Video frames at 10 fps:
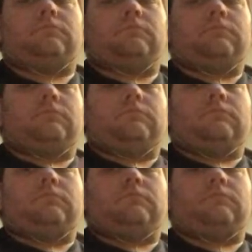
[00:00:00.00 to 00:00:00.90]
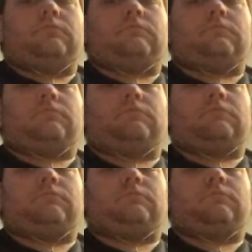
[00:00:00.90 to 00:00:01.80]
Oh, yeah,
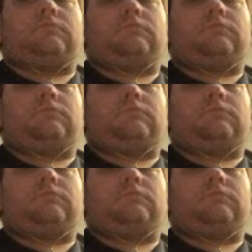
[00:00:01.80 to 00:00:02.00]
absolutely.